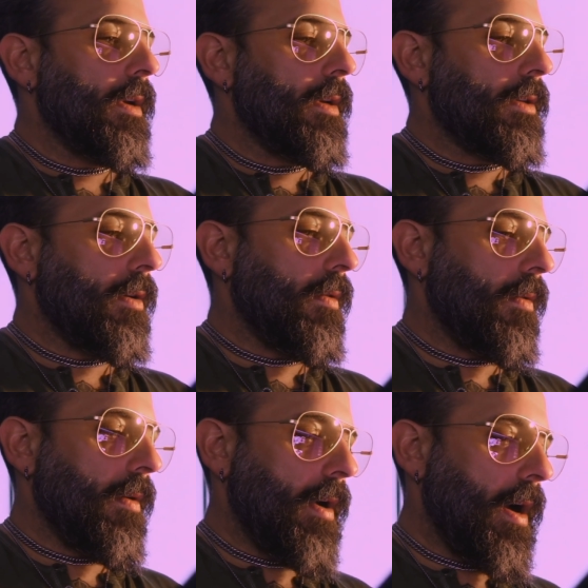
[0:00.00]

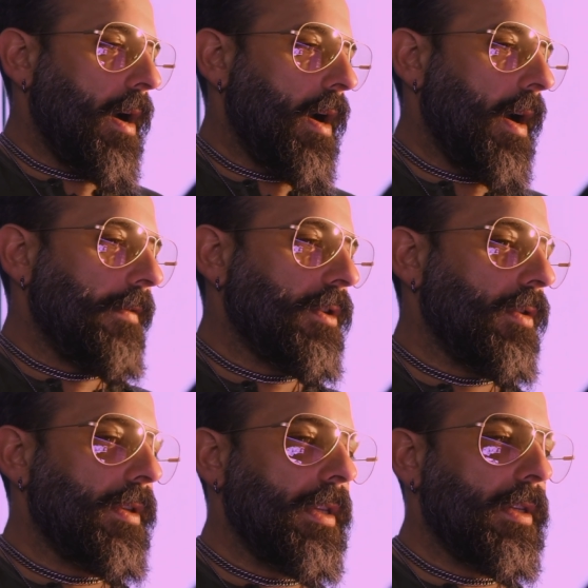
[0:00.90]
So, I've
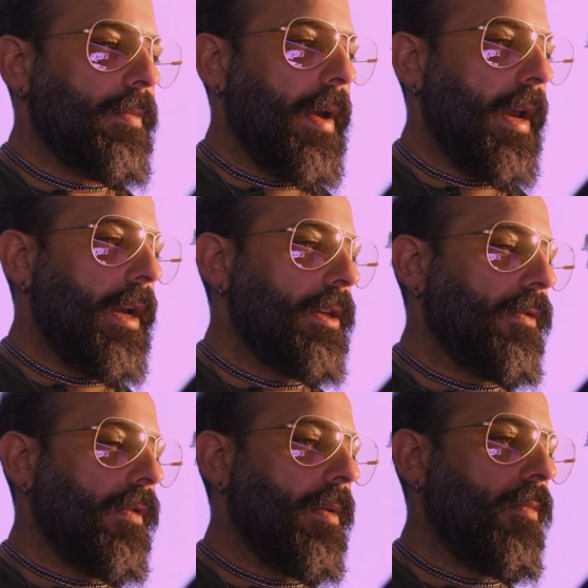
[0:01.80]
chosen this page
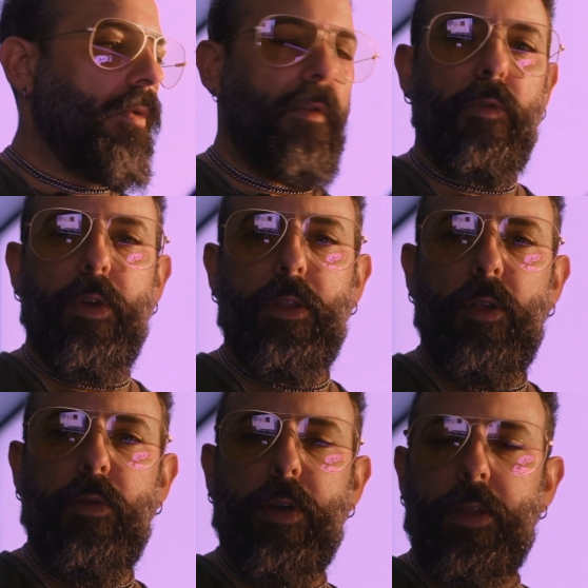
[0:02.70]
from Wolverine
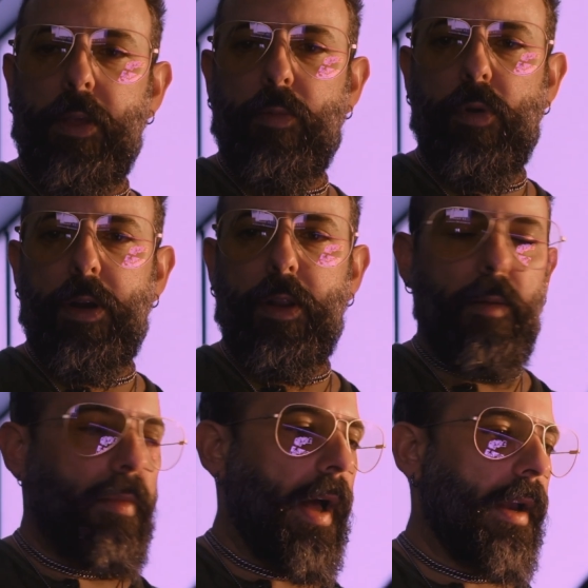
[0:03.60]
Logan. They printed a
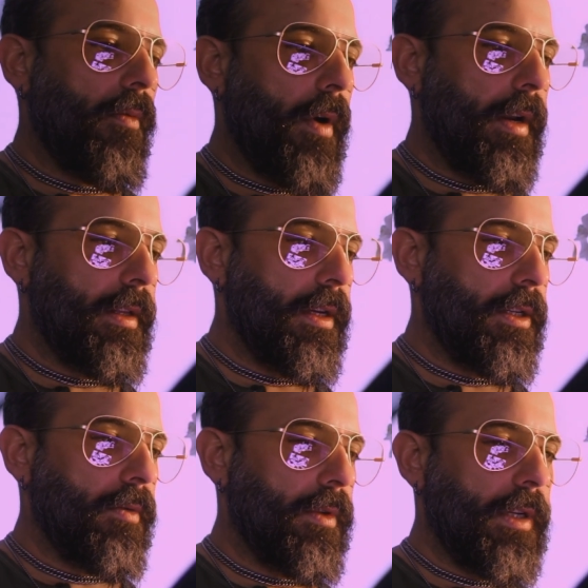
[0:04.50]
black and white
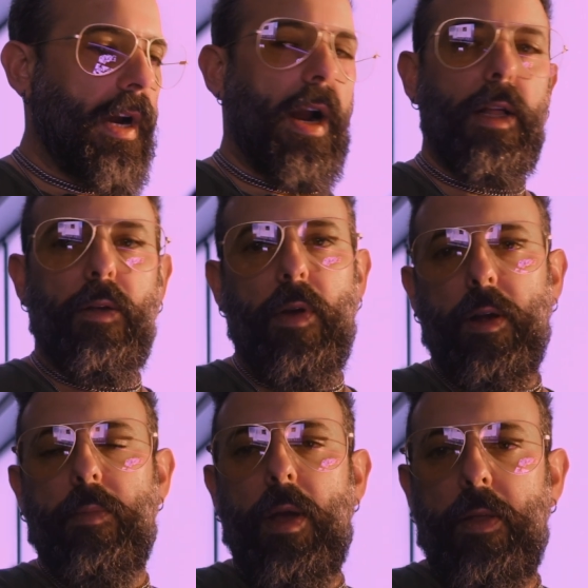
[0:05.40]
edition, which I highly
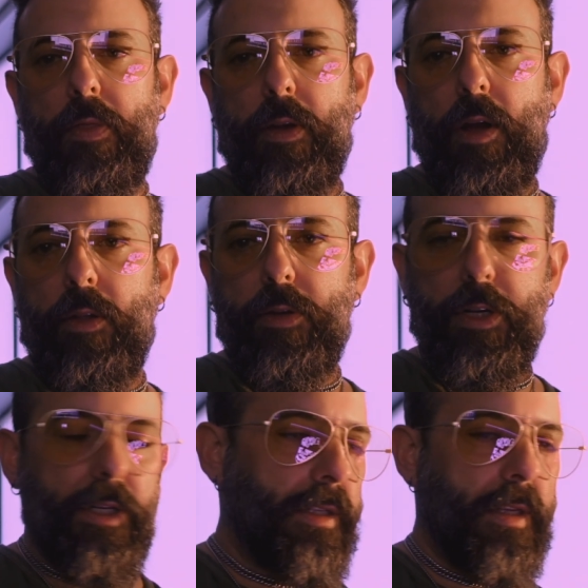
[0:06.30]
recommend. The color
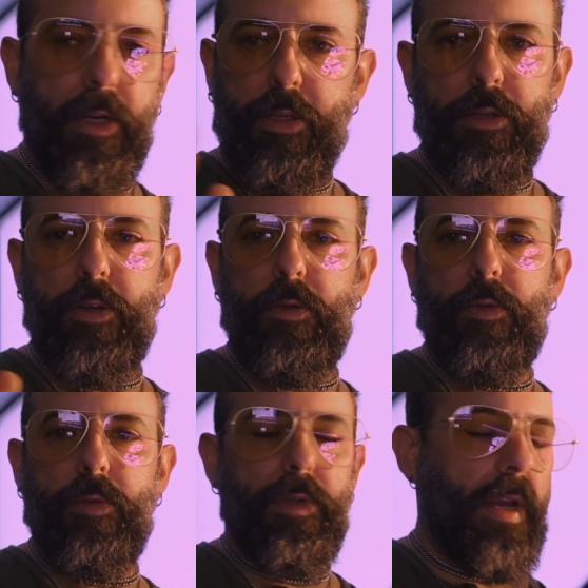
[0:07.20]
edition's nice too.
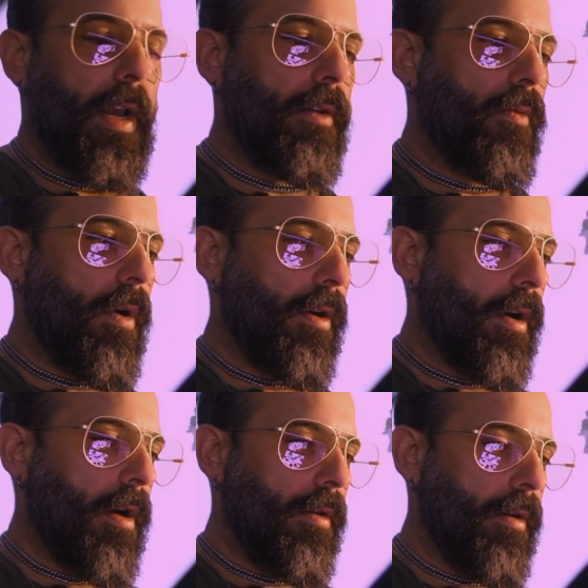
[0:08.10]
It was hand
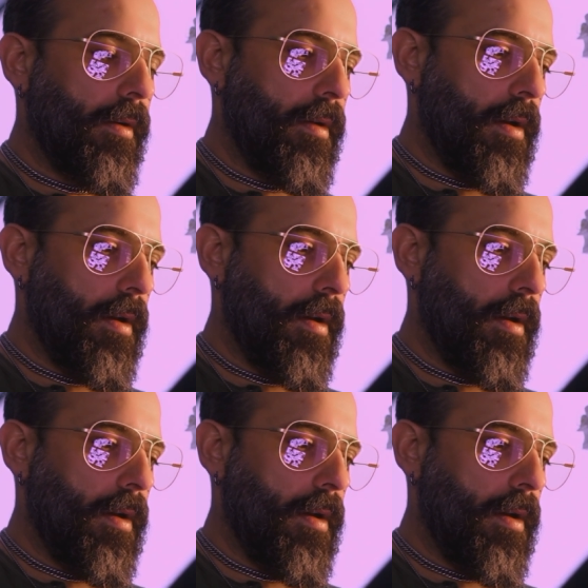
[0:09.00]
watercolored.